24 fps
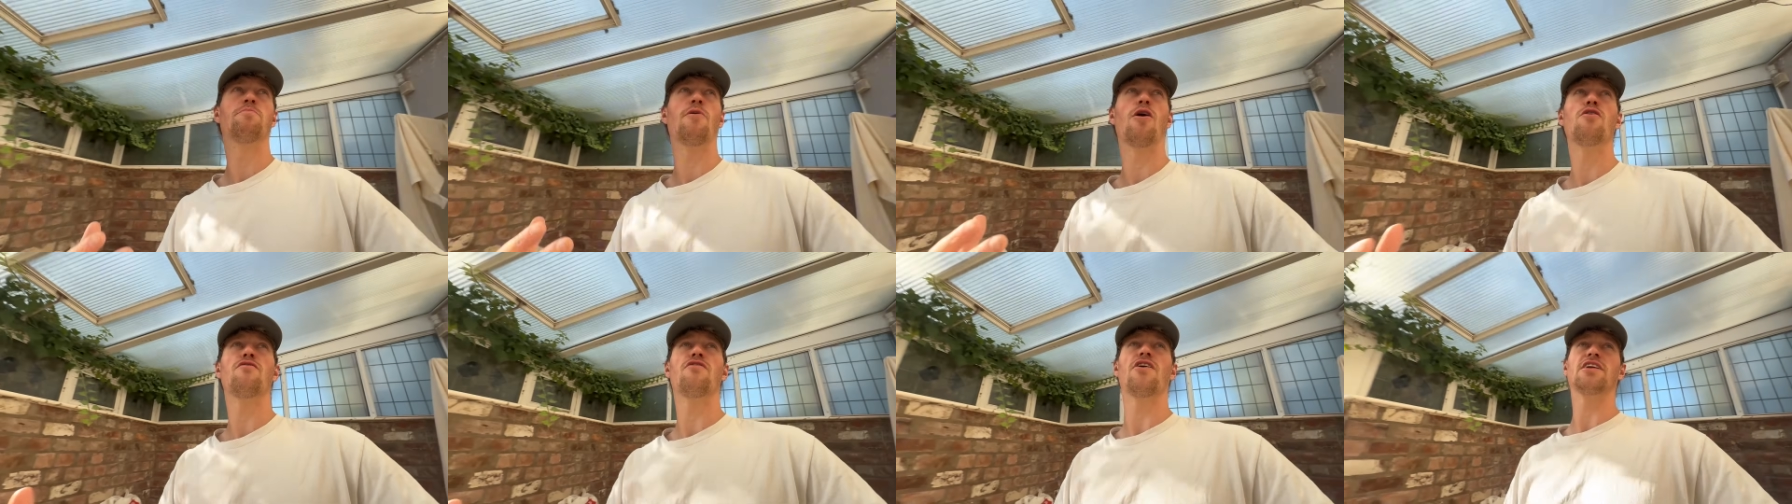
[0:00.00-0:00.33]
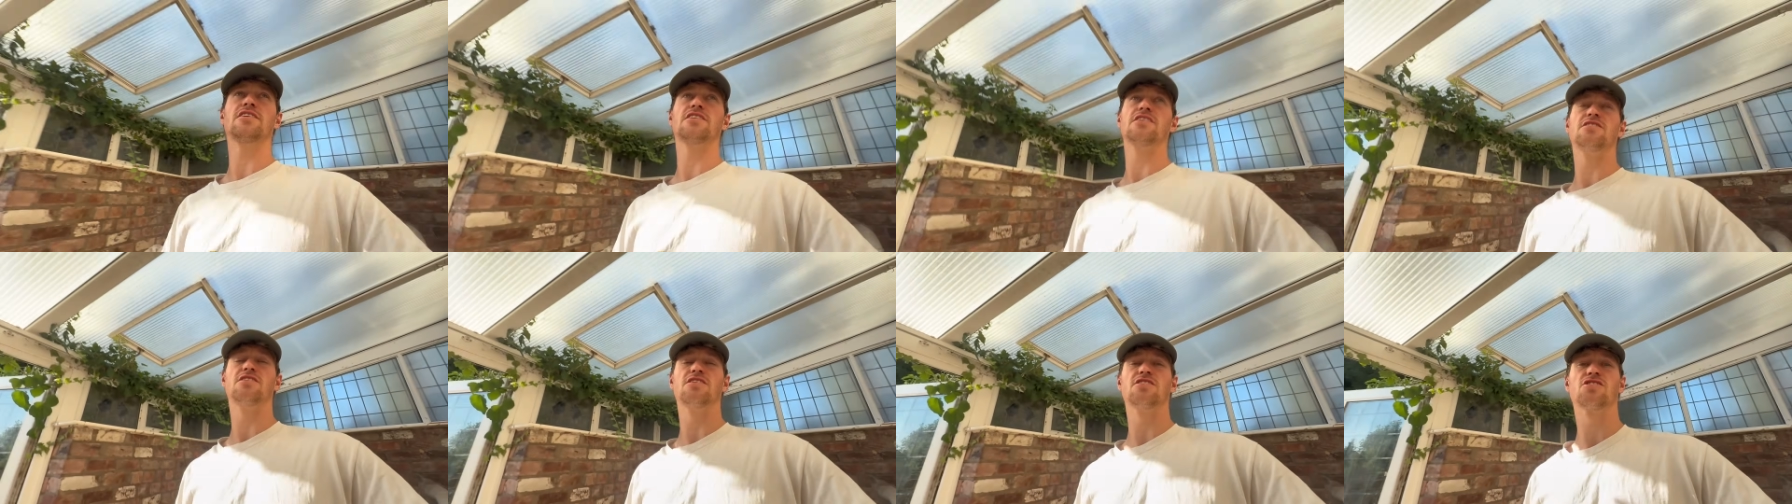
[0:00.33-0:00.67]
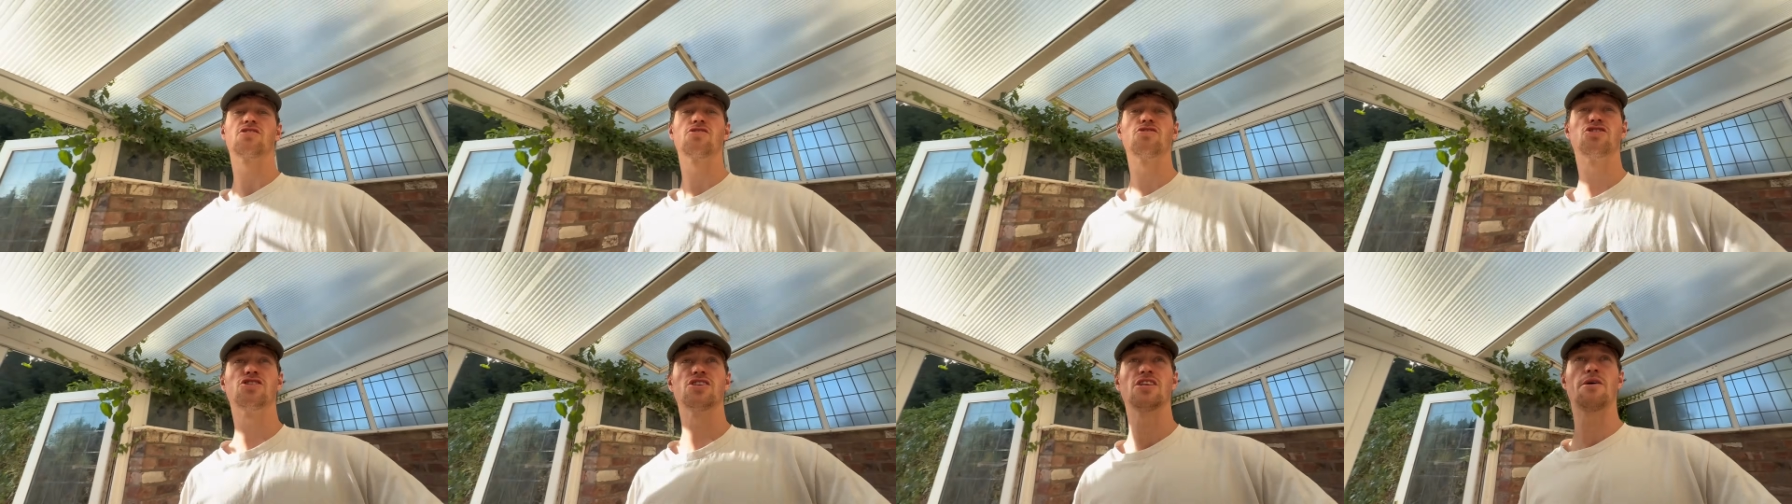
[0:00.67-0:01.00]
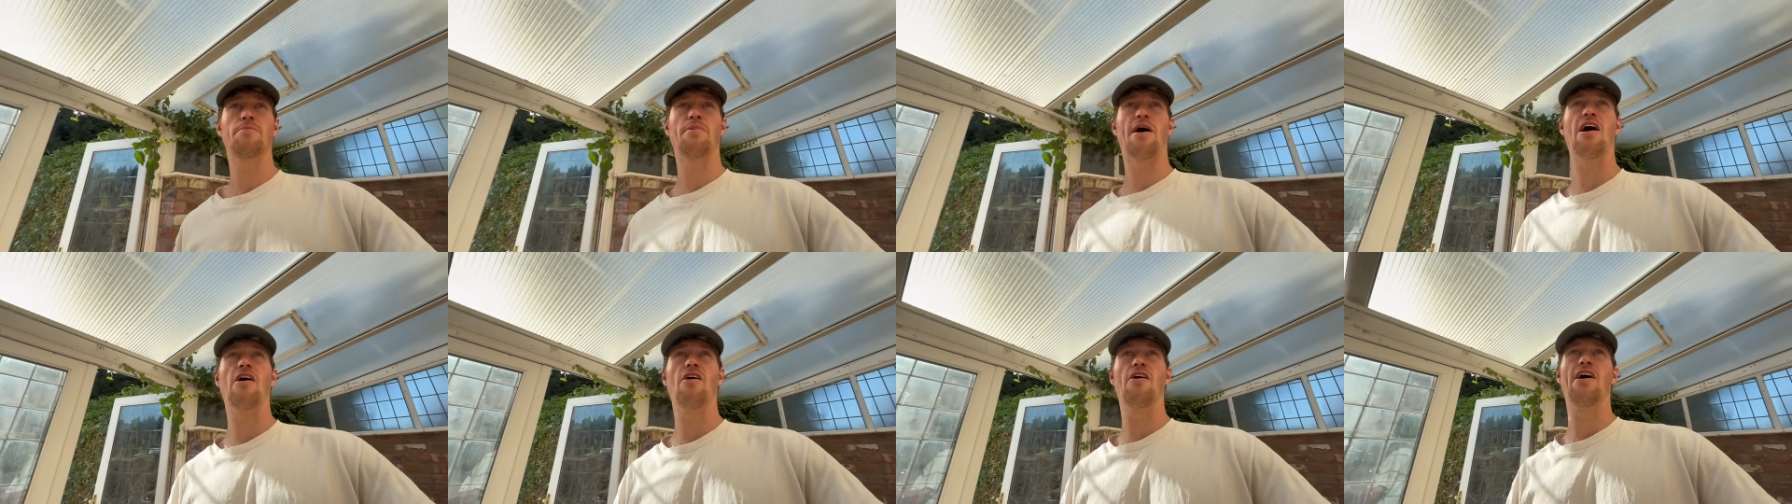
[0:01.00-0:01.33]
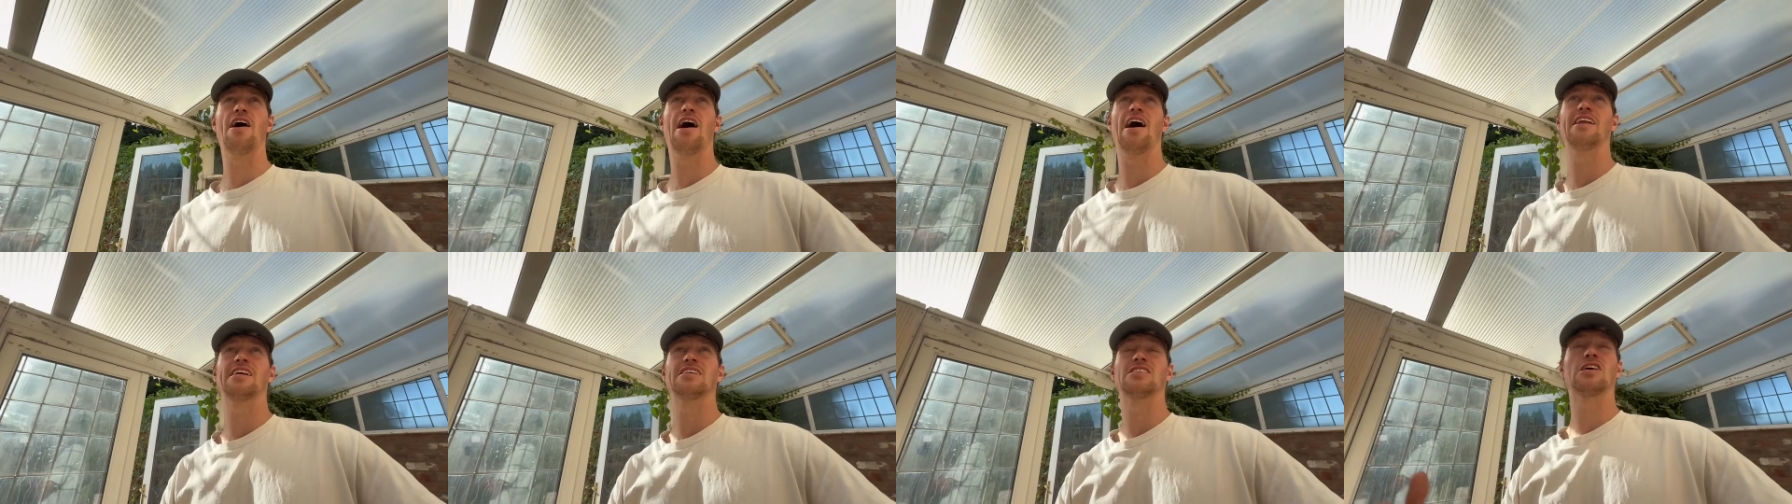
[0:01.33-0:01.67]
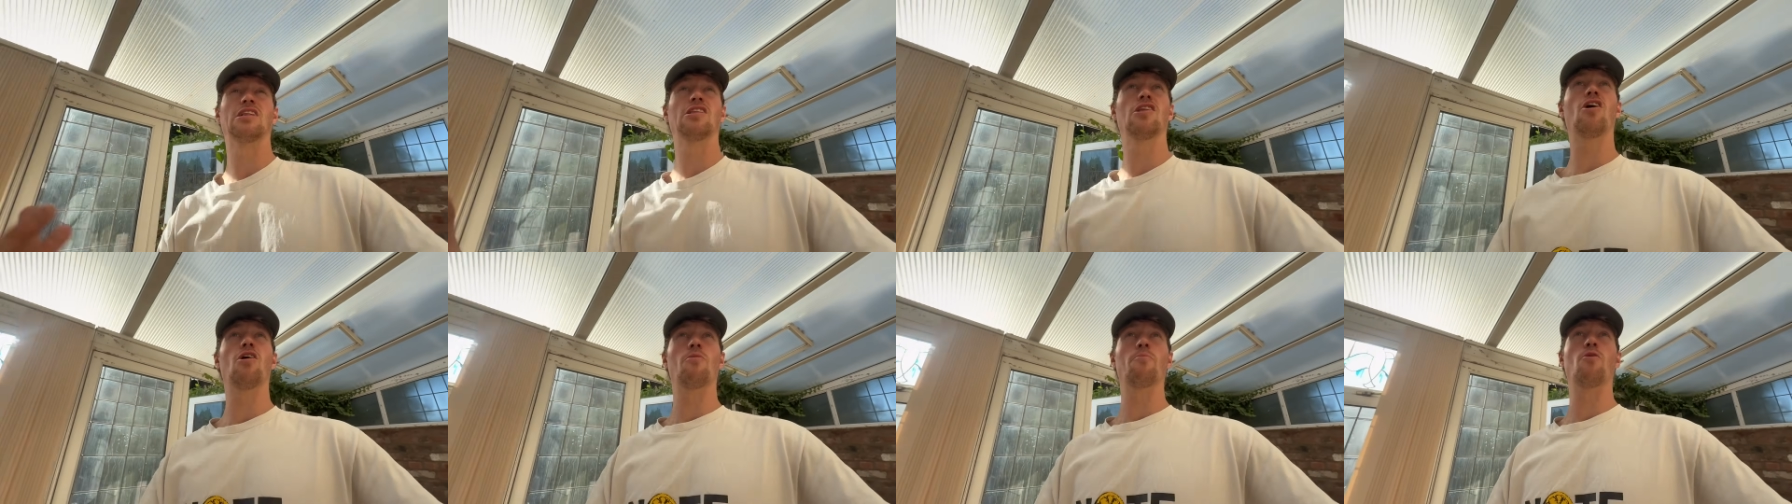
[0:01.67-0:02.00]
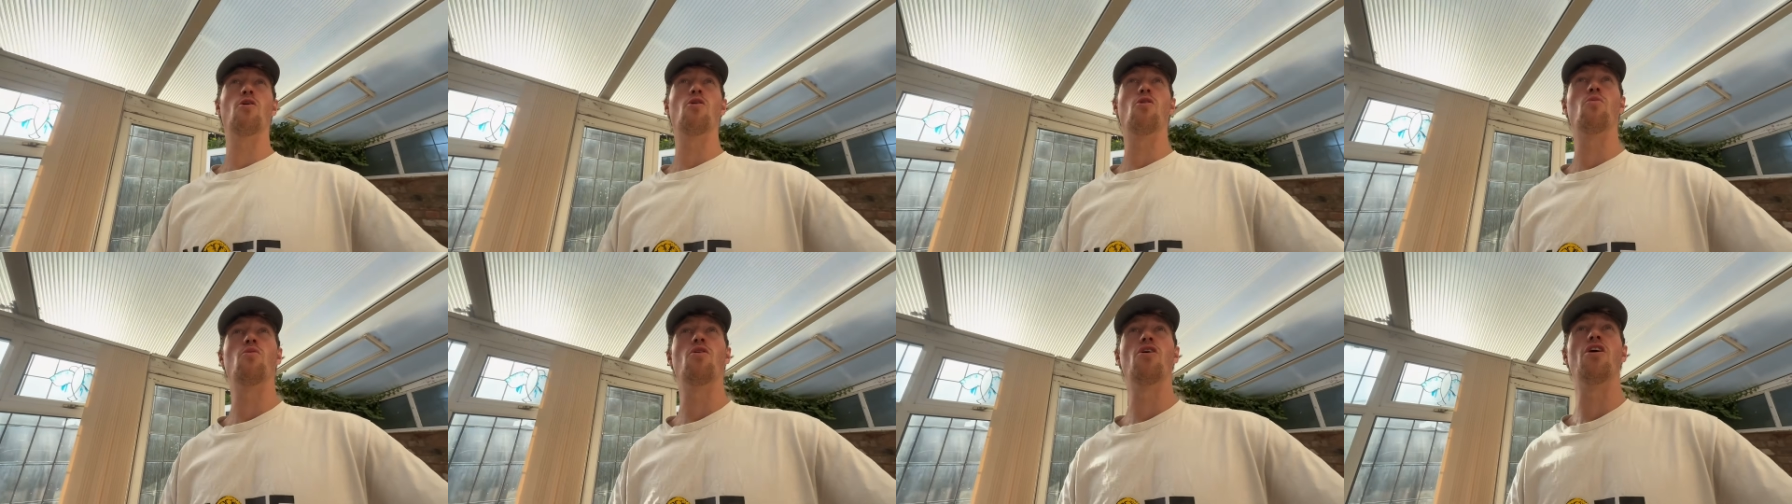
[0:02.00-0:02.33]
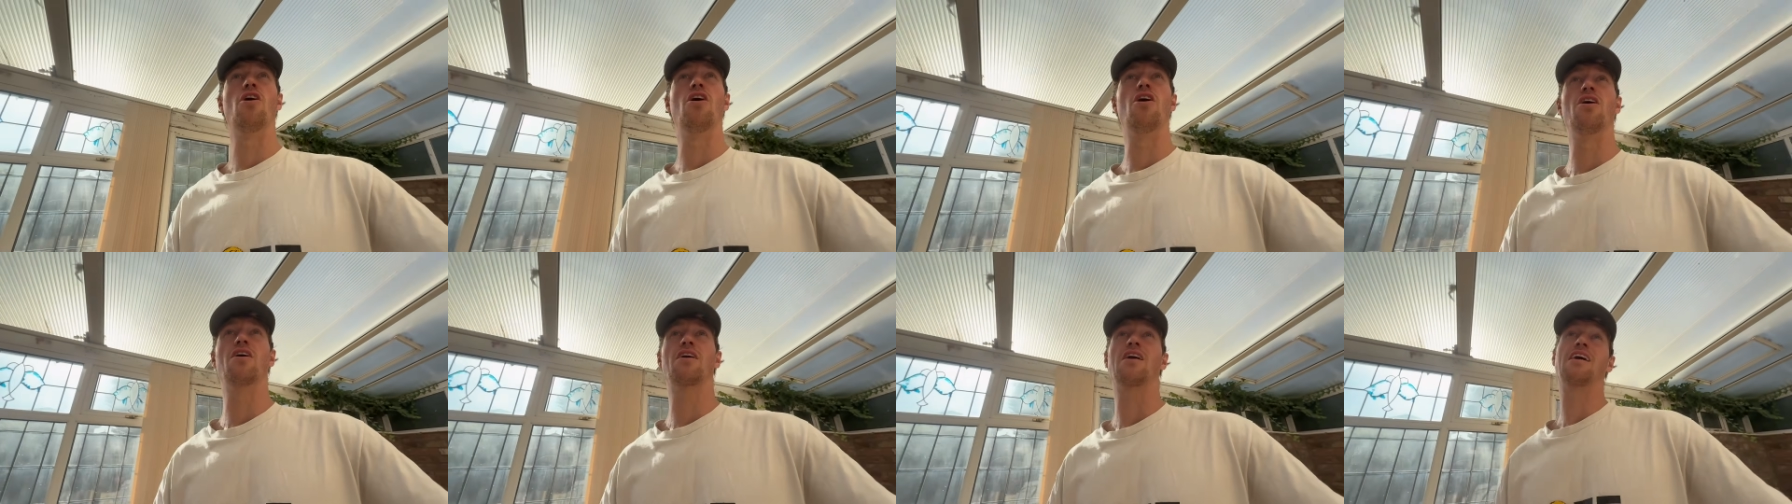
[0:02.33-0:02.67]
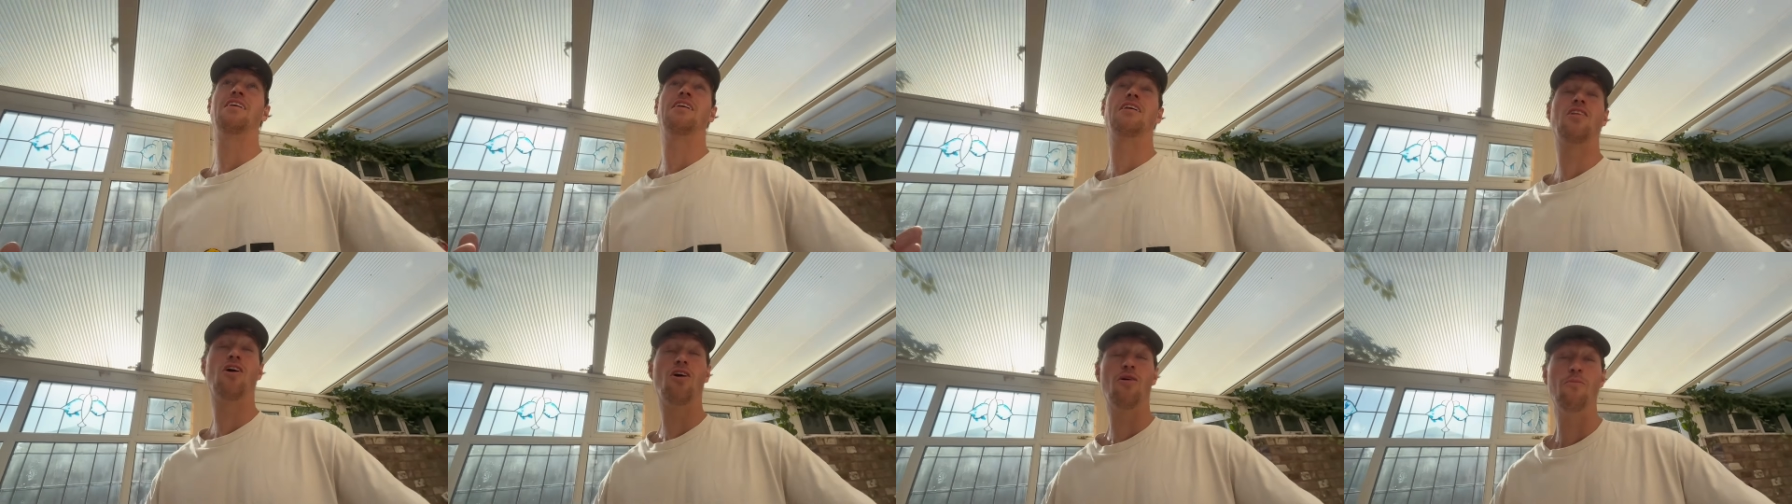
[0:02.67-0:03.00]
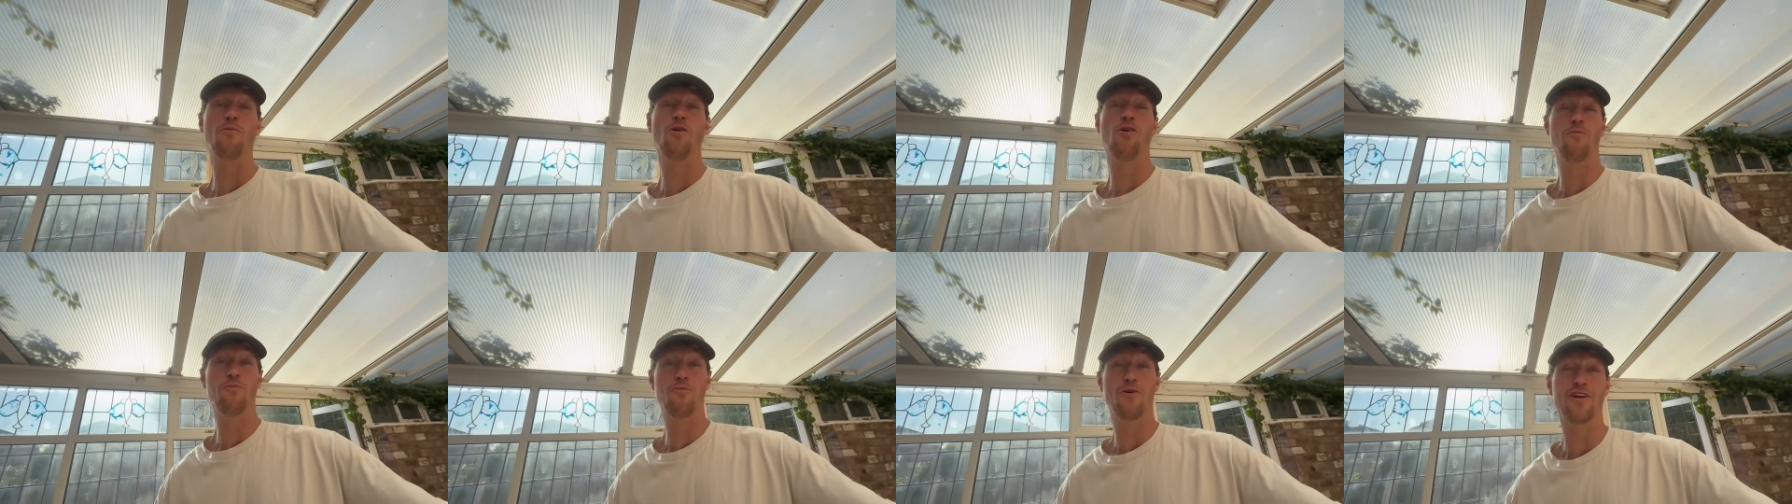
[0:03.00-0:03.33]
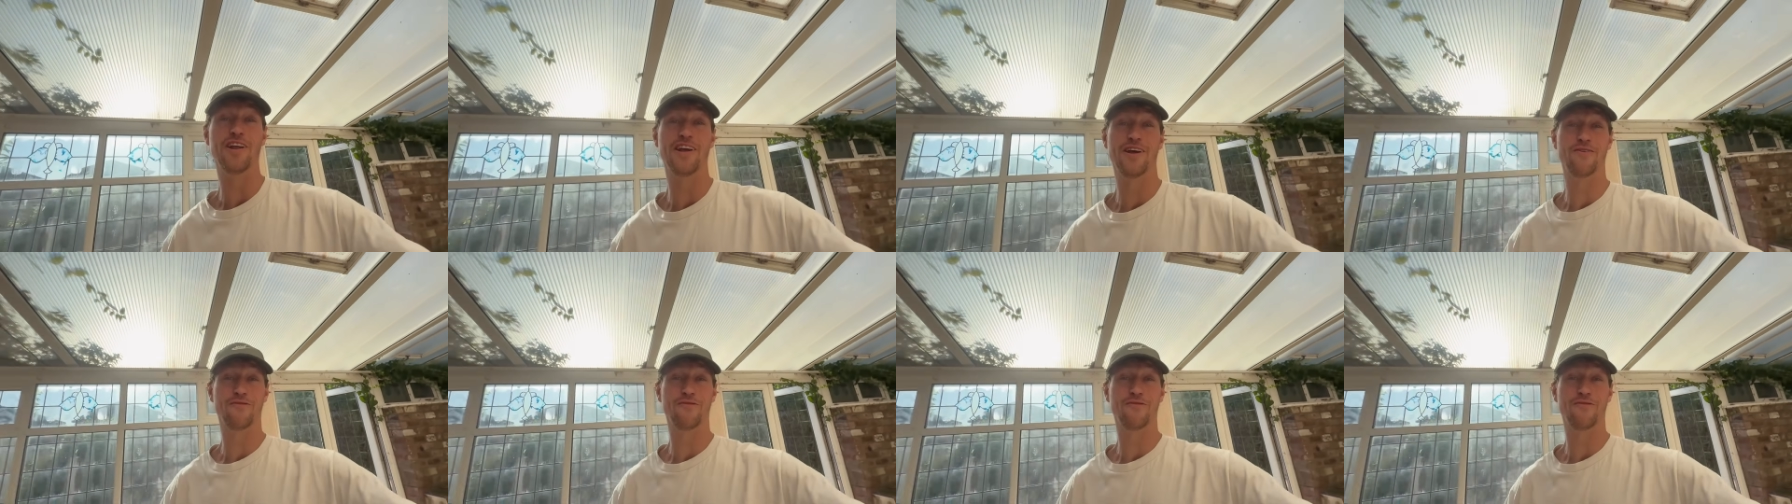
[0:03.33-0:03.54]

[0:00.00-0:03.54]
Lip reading: both had the discussion about it, and it's a lot more work and a lot more money.